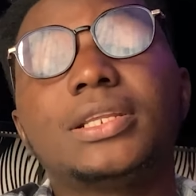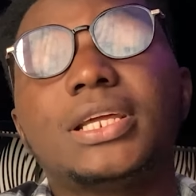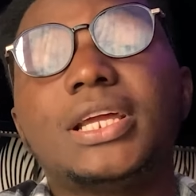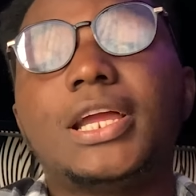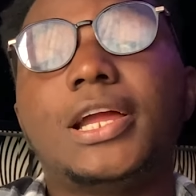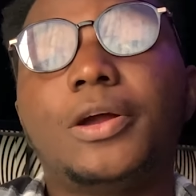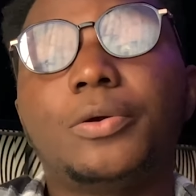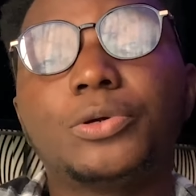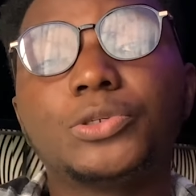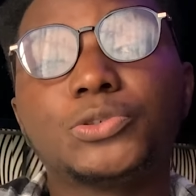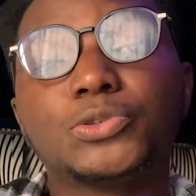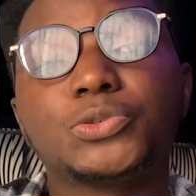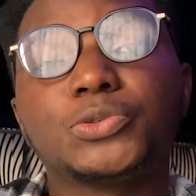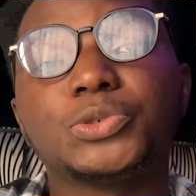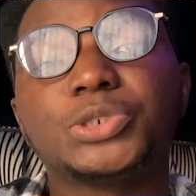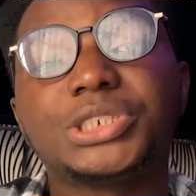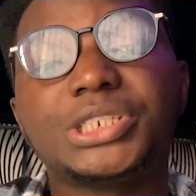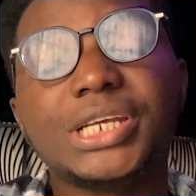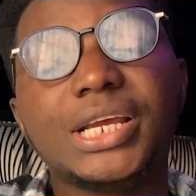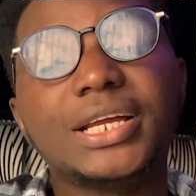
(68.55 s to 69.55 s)
I want you to
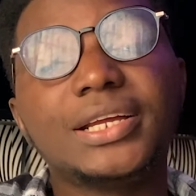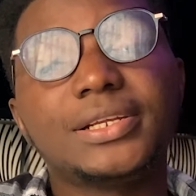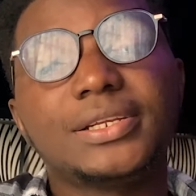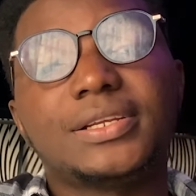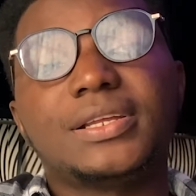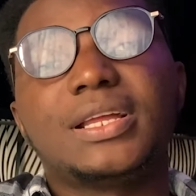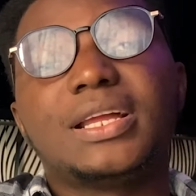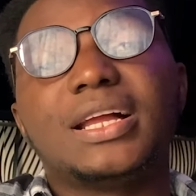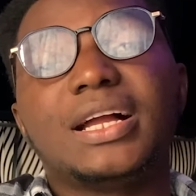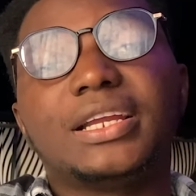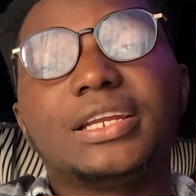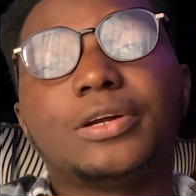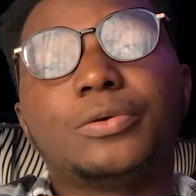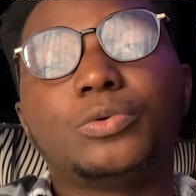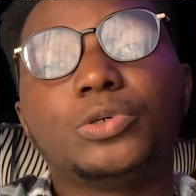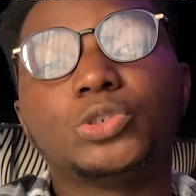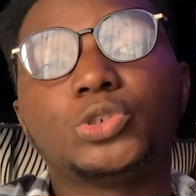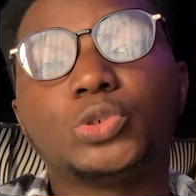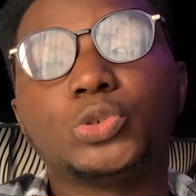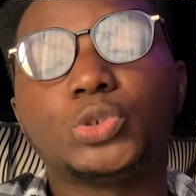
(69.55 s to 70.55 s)
share and I
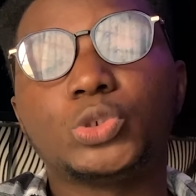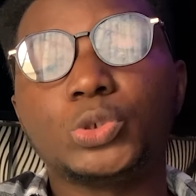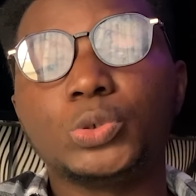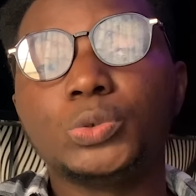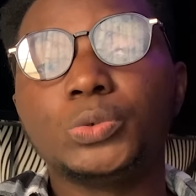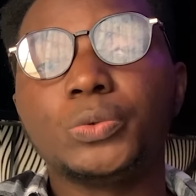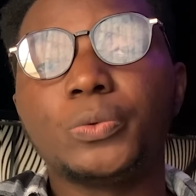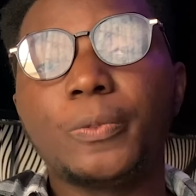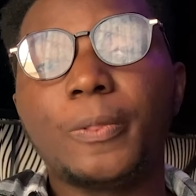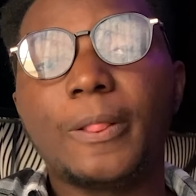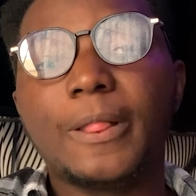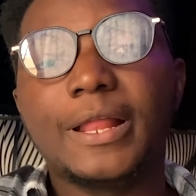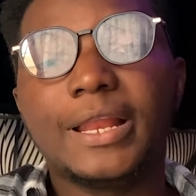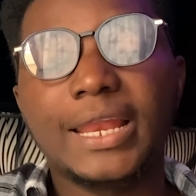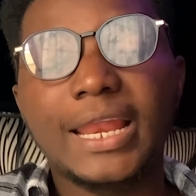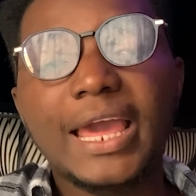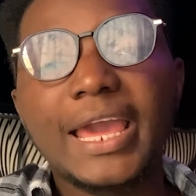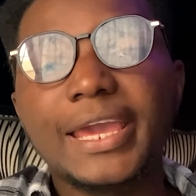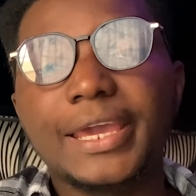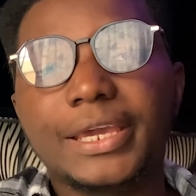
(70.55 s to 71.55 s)
want you to
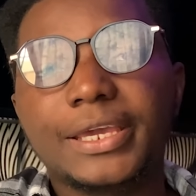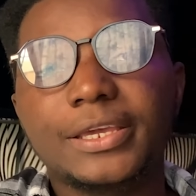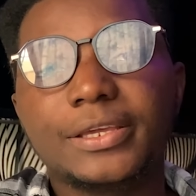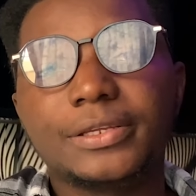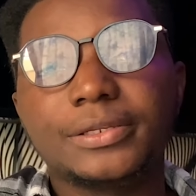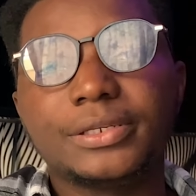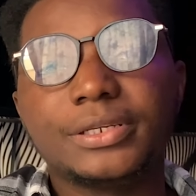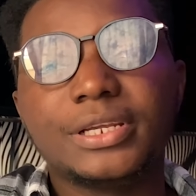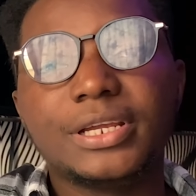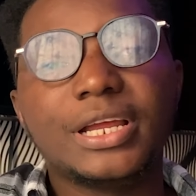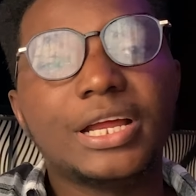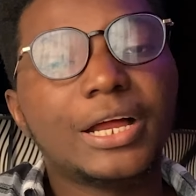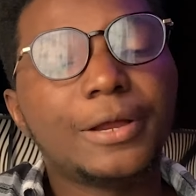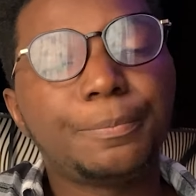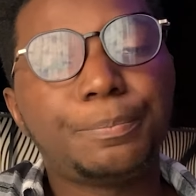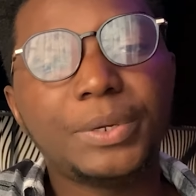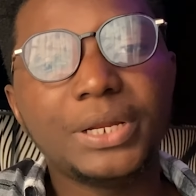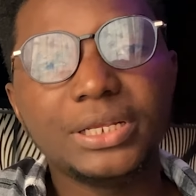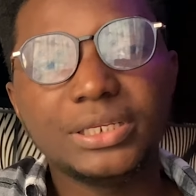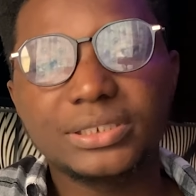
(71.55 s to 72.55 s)
like, and
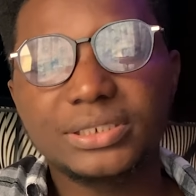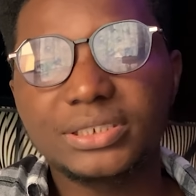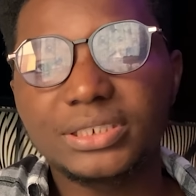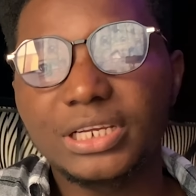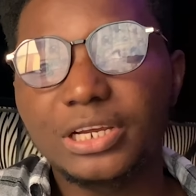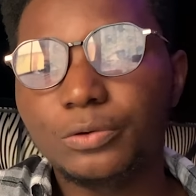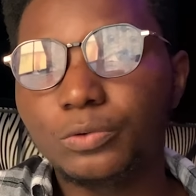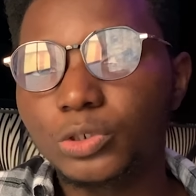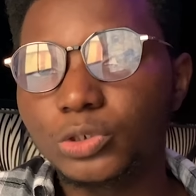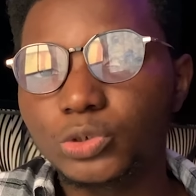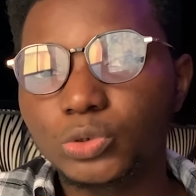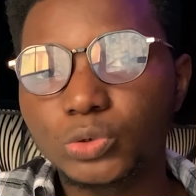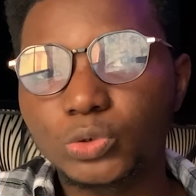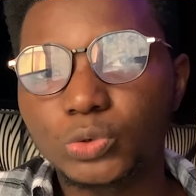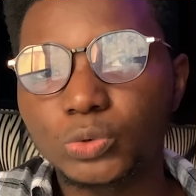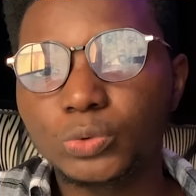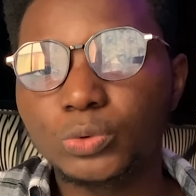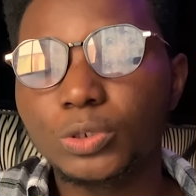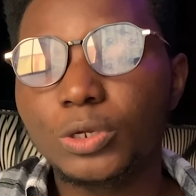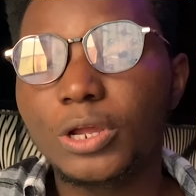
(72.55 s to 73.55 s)
please I want you
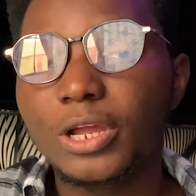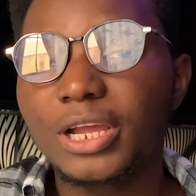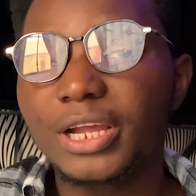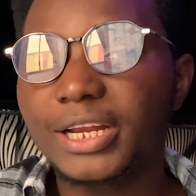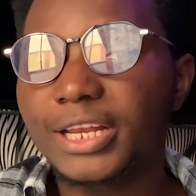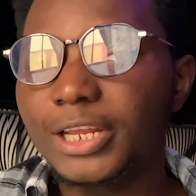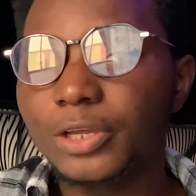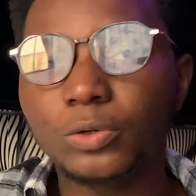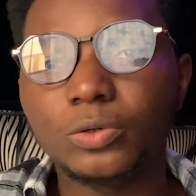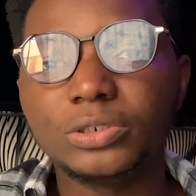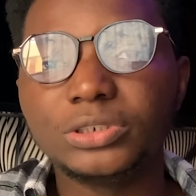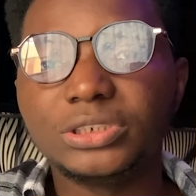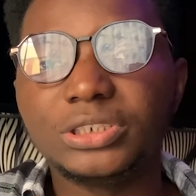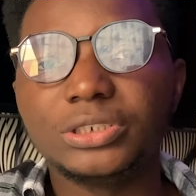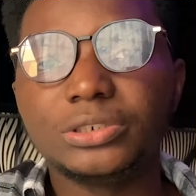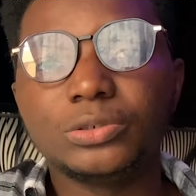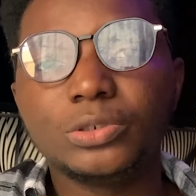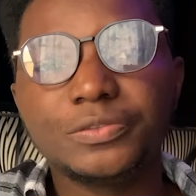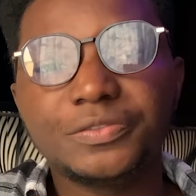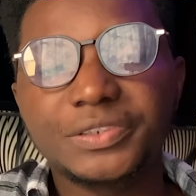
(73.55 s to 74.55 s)
to click on the
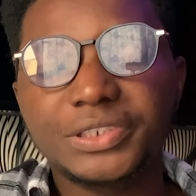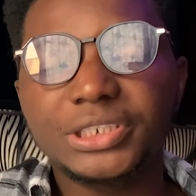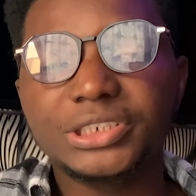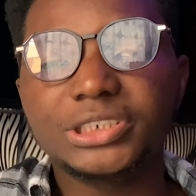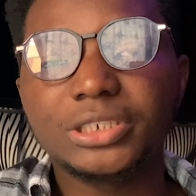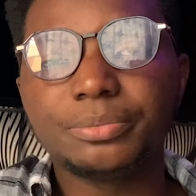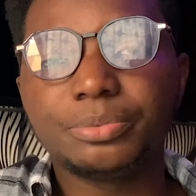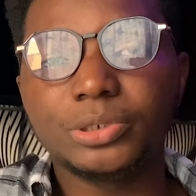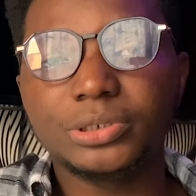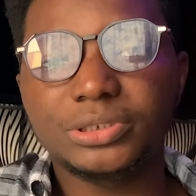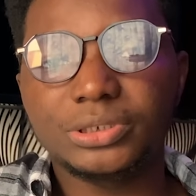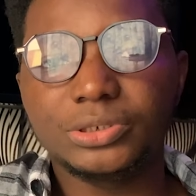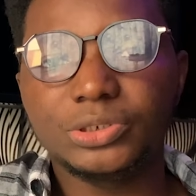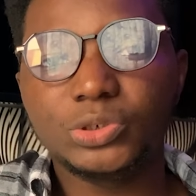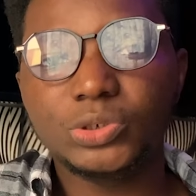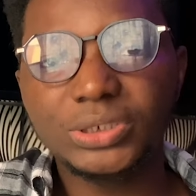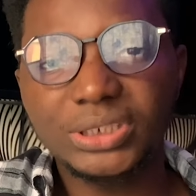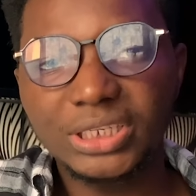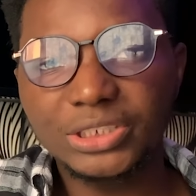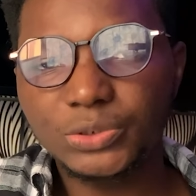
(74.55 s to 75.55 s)
notification button so
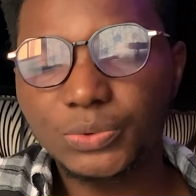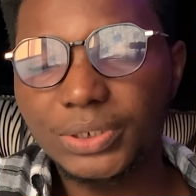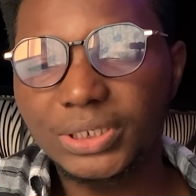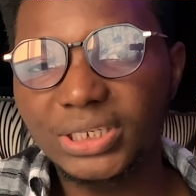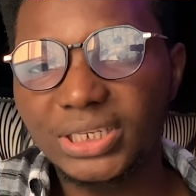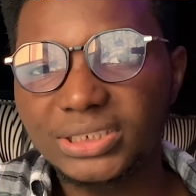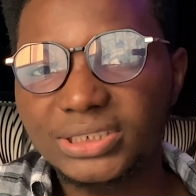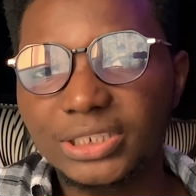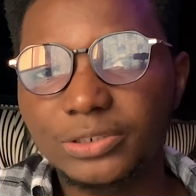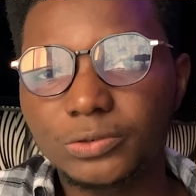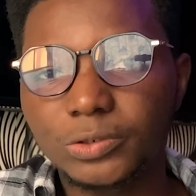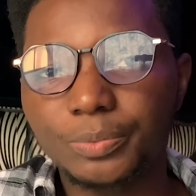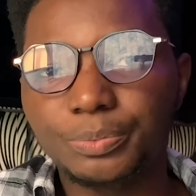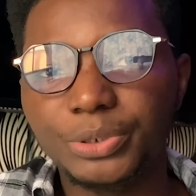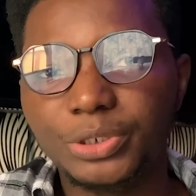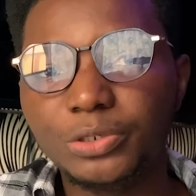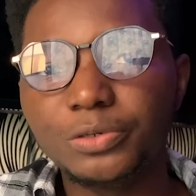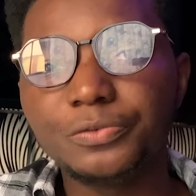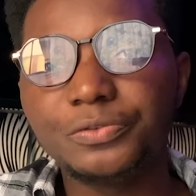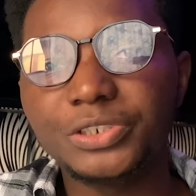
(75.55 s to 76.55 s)
that when next I drop a
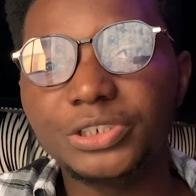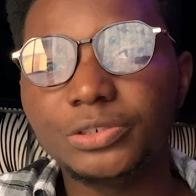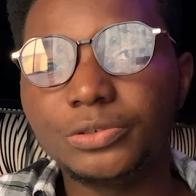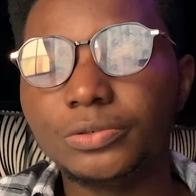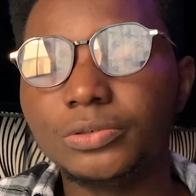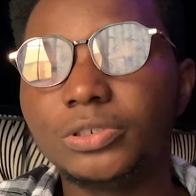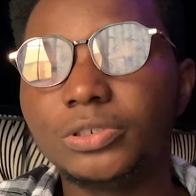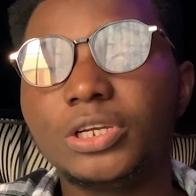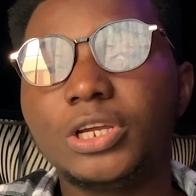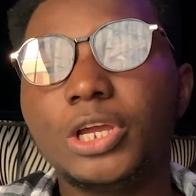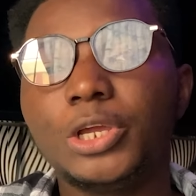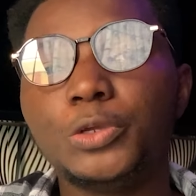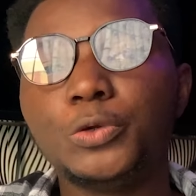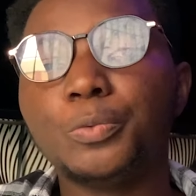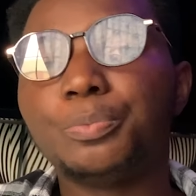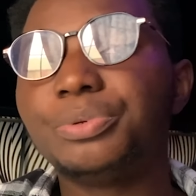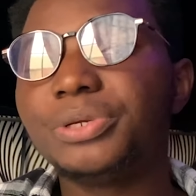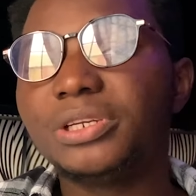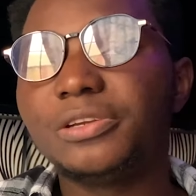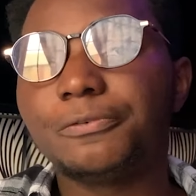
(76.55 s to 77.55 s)
new video, you'll
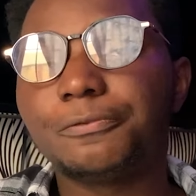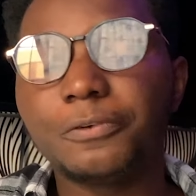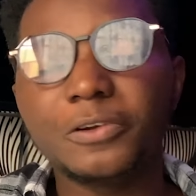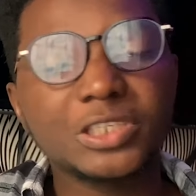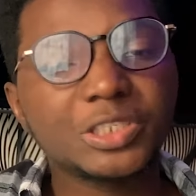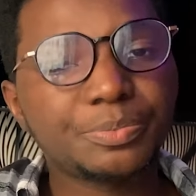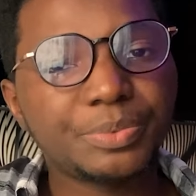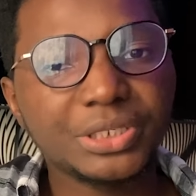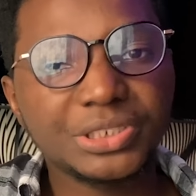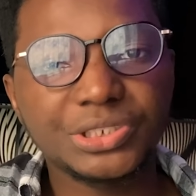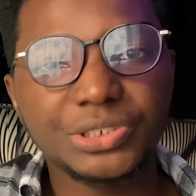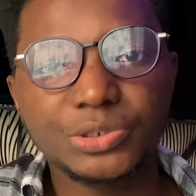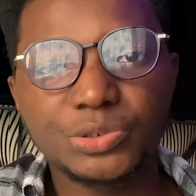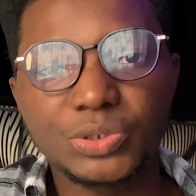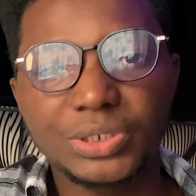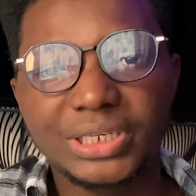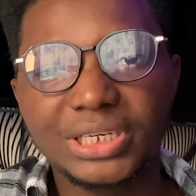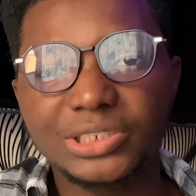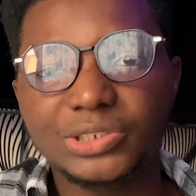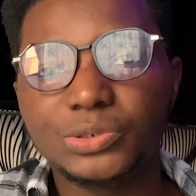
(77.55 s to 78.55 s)
be the first person to
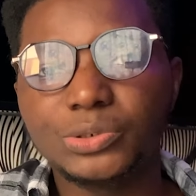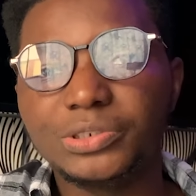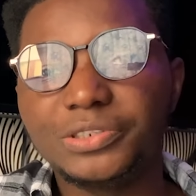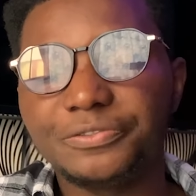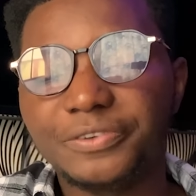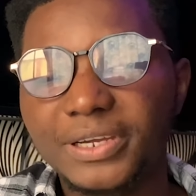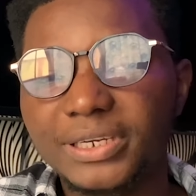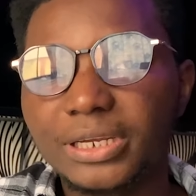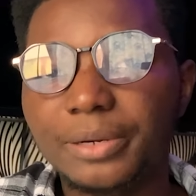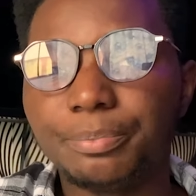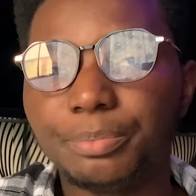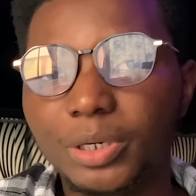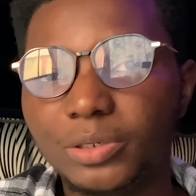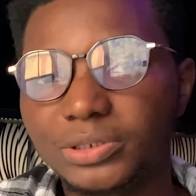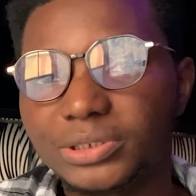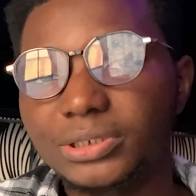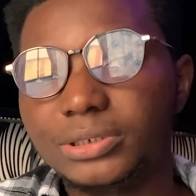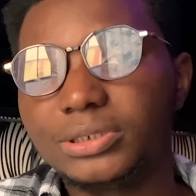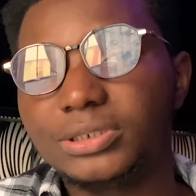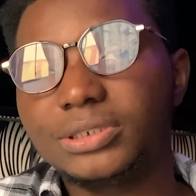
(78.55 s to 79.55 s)
get notified about
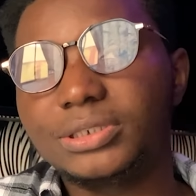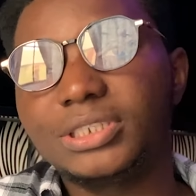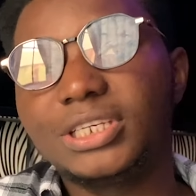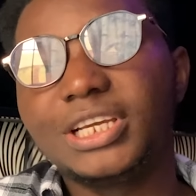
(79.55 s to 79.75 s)
it.